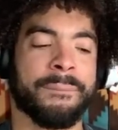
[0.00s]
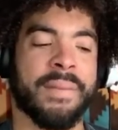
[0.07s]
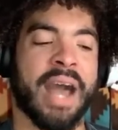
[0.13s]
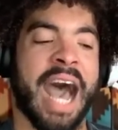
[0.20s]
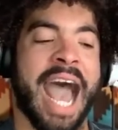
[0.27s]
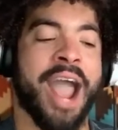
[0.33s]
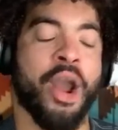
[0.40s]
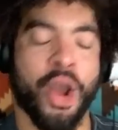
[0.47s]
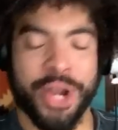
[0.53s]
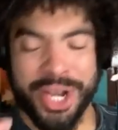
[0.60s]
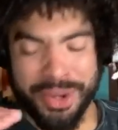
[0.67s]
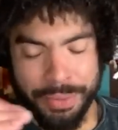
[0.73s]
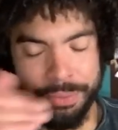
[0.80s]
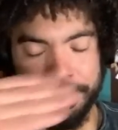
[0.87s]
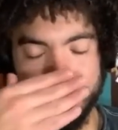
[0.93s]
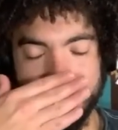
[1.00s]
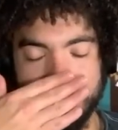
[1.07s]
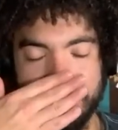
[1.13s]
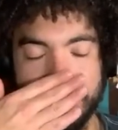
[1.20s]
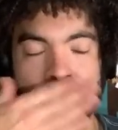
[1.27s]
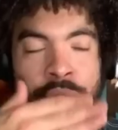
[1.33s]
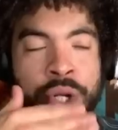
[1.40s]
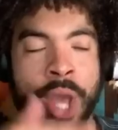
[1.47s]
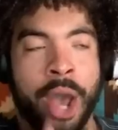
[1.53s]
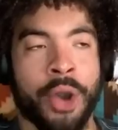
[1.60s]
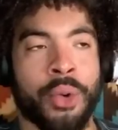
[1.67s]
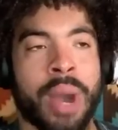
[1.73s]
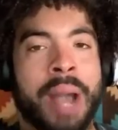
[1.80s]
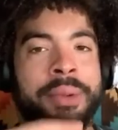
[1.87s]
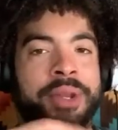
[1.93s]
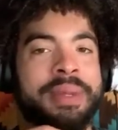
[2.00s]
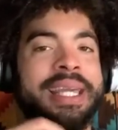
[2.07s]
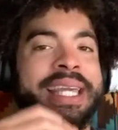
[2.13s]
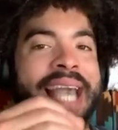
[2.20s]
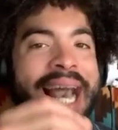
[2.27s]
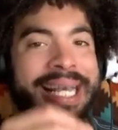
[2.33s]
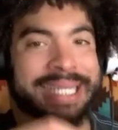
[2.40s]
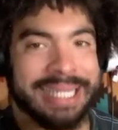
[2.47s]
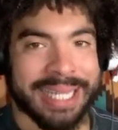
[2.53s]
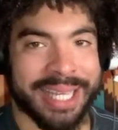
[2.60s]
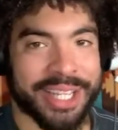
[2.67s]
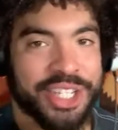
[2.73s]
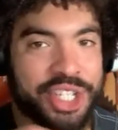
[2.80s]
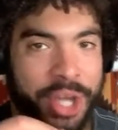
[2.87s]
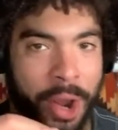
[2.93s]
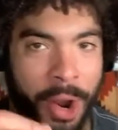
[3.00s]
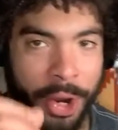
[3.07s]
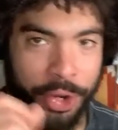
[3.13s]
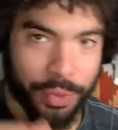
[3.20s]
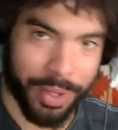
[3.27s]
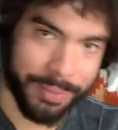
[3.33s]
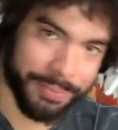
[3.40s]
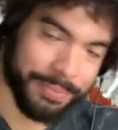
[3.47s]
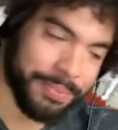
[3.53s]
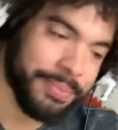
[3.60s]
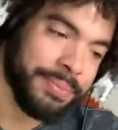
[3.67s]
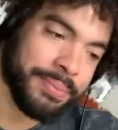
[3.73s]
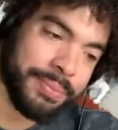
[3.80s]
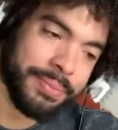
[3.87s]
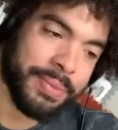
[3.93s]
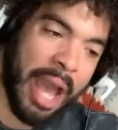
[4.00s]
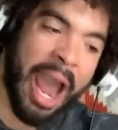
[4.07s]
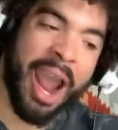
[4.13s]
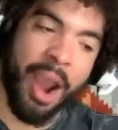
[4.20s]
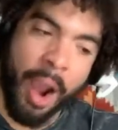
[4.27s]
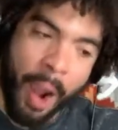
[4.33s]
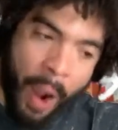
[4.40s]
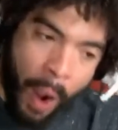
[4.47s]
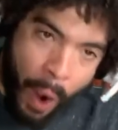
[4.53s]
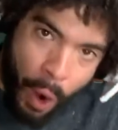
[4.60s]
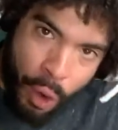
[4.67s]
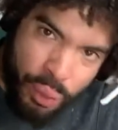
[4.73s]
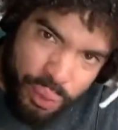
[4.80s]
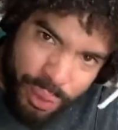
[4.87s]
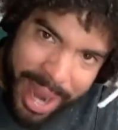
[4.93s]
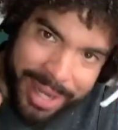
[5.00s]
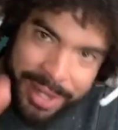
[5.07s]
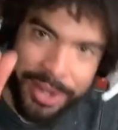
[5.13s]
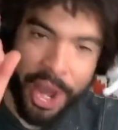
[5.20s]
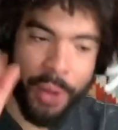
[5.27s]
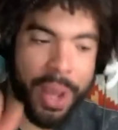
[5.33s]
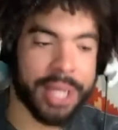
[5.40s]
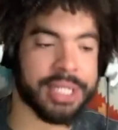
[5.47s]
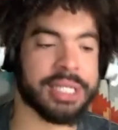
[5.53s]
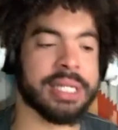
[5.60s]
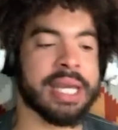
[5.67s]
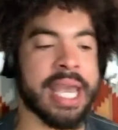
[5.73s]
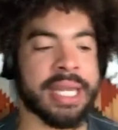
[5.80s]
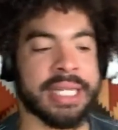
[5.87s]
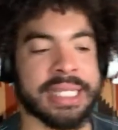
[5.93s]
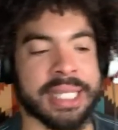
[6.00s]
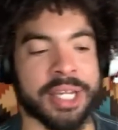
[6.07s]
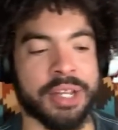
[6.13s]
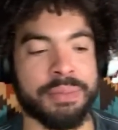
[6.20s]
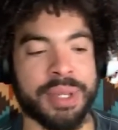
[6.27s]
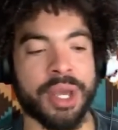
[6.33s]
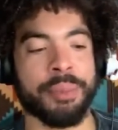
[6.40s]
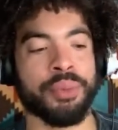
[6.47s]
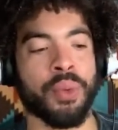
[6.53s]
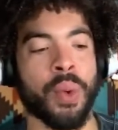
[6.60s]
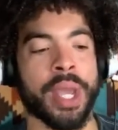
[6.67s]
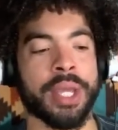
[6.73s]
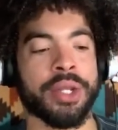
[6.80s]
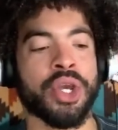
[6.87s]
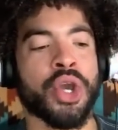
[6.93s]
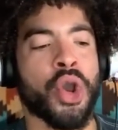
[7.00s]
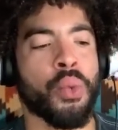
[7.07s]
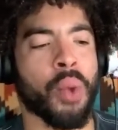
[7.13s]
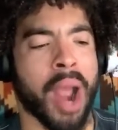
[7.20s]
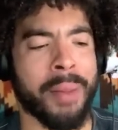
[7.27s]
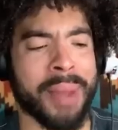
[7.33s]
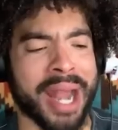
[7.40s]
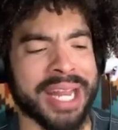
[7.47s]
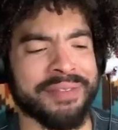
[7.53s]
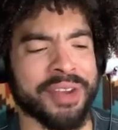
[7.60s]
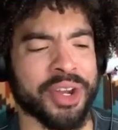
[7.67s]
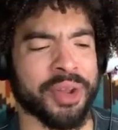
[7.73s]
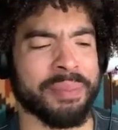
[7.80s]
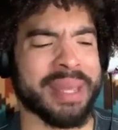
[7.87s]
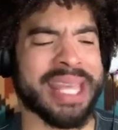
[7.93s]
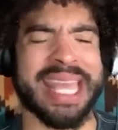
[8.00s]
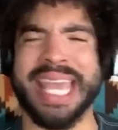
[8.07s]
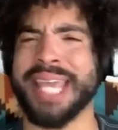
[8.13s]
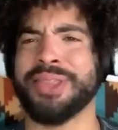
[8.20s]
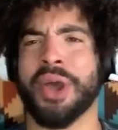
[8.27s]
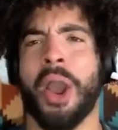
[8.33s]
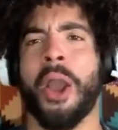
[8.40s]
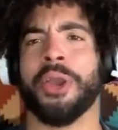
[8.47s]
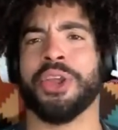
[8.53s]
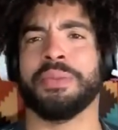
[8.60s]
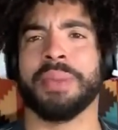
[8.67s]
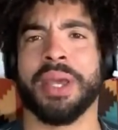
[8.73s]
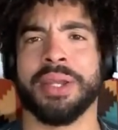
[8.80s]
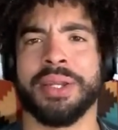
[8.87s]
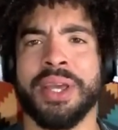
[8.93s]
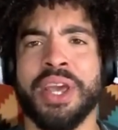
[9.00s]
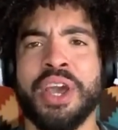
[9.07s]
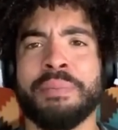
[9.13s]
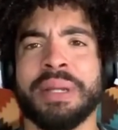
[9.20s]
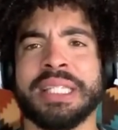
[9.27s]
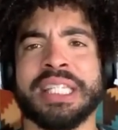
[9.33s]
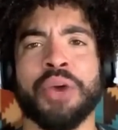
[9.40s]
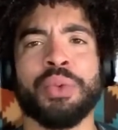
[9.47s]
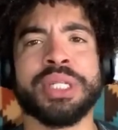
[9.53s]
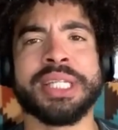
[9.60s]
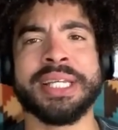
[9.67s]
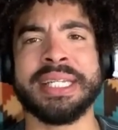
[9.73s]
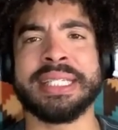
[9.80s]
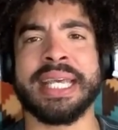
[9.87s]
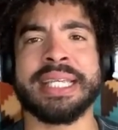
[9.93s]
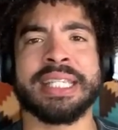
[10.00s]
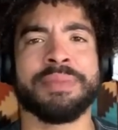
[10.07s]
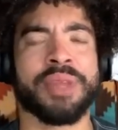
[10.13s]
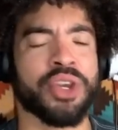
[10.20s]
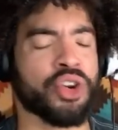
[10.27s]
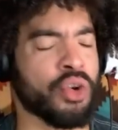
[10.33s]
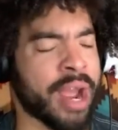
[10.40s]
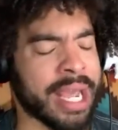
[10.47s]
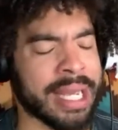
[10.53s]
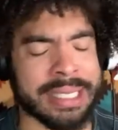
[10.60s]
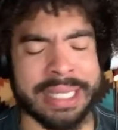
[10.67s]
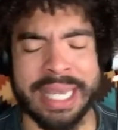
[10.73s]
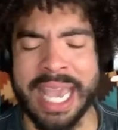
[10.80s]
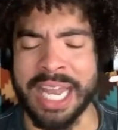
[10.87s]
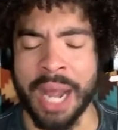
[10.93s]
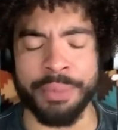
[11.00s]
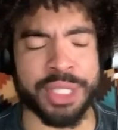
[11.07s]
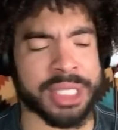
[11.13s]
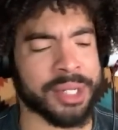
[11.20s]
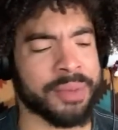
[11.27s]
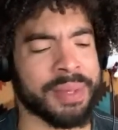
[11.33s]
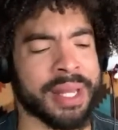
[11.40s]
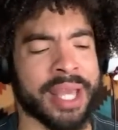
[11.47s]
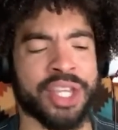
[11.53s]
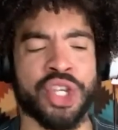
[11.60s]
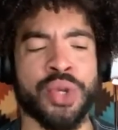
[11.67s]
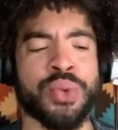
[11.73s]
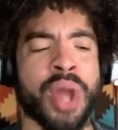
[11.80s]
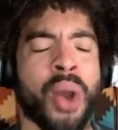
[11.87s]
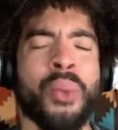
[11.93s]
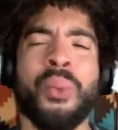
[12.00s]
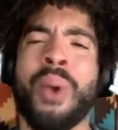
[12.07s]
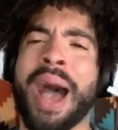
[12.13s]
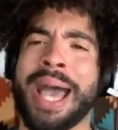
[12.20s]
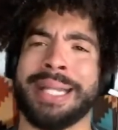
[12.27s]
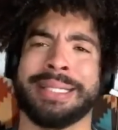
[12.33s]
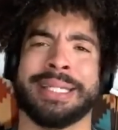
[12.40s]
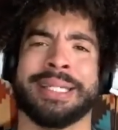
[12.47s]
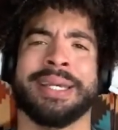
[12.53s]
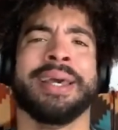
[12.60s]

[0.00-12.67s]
I already know I'm going to be gaslit into arguing. I already know it. And it's going to be a point where I'm not even going to be in the argument. But someone's going to say something crazy and I'm just going to be like, you know what?